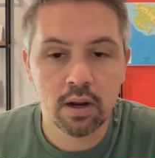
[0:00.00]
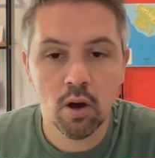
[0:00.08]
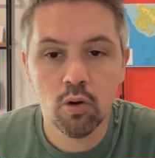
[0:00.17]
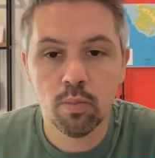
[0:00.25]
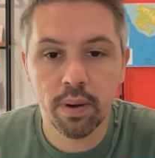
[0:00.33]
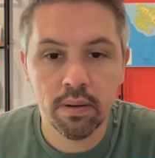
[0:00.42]
and
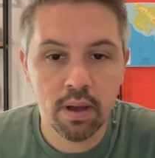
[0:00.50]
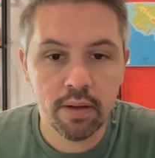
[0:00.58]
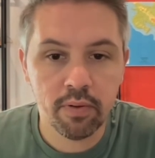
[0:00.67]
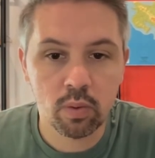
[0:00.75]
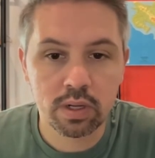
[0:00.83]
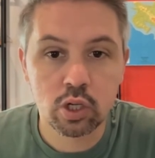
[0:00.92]
hope
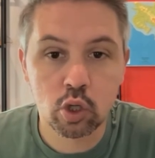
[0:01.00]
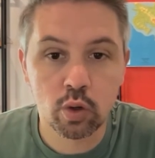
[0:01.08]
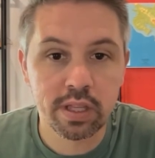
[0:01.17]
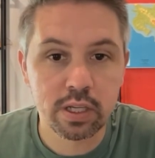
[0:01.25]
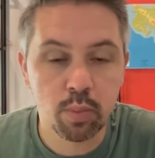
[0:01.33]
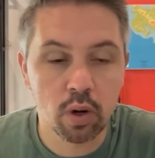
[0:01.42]
everyone is
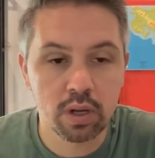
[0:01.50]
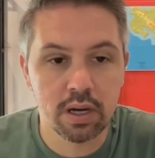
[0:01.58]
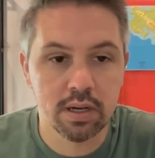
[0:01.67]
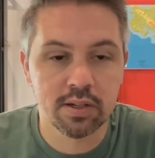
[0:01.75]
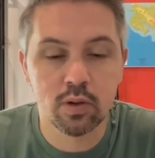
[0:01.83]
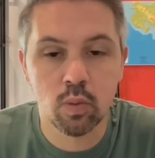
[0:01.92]
enjoying these
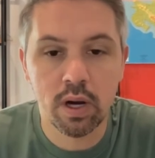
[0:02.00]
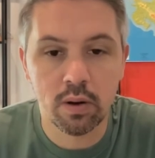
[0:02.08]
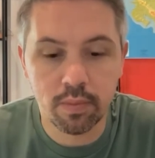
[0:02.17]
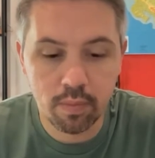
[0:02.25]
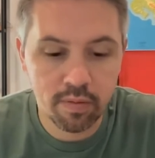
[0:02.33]
podcasts as well.